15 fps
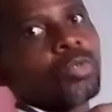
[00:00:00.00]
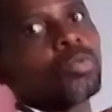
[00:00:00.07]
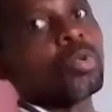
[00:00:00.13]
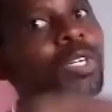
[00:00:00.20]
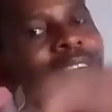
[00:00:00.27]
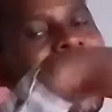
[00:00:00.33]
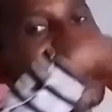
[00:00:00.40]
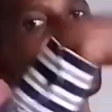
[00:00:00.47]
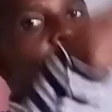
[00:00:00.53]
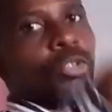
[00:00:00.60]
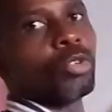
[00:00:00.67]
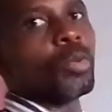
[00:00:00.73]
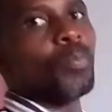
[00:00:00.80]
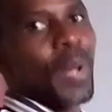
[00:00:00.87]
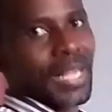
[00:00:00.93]
to guide
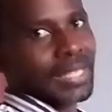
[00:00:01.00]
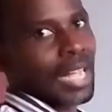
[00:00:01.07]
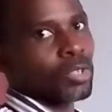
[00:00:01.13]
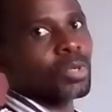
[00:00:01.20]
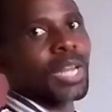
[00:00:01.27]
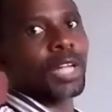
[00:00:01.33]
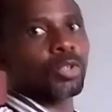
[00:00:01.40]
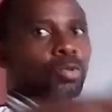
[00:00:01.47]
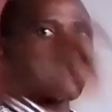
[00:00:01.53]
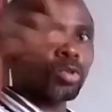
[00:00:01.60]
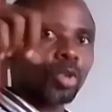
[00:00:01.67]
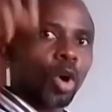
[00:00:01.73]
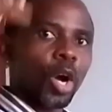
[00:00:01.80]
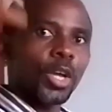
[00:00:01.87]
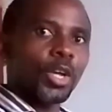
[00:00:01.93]
you better, so that you
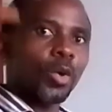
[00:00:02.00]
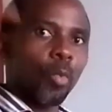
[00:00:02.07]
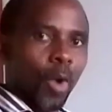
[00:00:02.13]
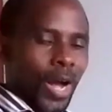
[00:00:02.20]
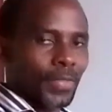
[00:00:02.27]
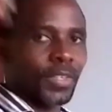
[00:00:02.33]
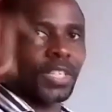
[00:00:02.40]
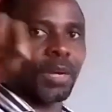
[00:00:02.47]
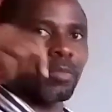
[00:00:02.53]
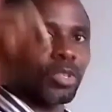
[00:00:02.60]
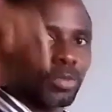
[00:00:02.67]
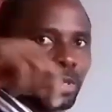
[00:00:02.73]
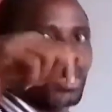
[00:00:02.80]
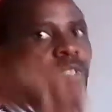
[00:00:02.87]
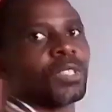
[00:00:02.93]
score A1
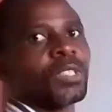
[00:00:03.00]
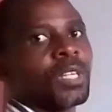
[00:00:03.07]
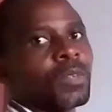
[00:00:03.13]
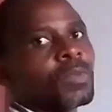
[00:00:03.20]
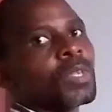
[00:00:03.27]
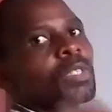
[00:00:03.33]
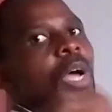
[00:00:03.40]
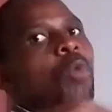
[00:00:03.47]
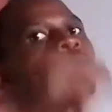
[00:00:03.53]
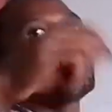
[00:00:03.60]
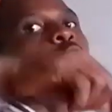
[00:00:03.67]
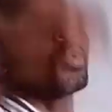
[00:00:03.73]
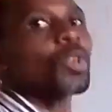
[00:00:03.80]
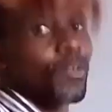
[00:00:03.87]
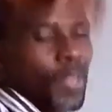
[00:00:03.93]
chemistry this year. So I will
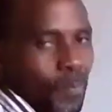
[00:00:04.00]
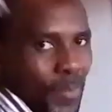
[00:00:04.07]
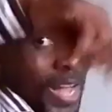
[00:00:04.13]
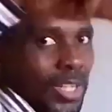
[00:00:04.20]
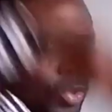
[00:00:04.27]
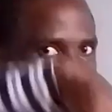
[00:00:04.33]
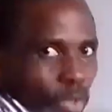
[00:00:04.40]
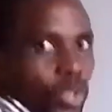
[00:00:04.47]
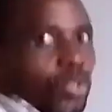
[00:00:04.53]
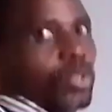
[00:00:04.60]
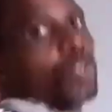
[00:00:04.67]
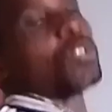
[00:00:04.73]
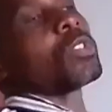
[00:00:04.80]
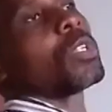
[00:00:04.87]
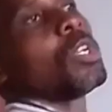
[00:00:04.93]
use one of the past
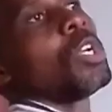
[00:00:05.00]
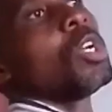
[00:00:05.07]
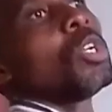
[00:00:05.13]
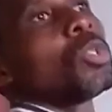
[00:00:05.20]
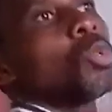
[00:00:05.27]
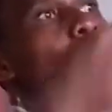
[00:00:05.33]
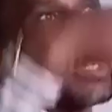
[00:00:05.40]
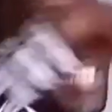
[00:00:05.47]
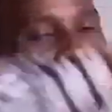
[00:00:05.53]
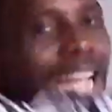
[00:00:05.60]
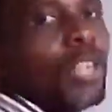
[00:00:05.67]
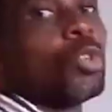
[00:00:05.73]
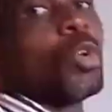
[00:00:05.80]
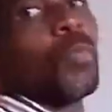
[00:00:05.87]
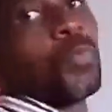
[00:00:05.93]
questions to
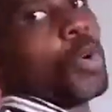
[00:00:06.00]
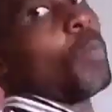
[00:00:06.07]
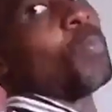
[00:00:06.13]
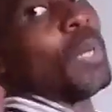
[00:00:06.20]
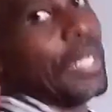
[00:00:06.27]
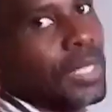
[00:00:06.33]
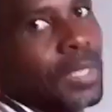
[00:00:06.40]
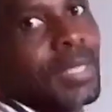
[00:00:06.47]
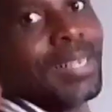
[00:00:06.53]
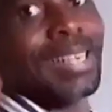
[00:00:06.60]
guide you properly.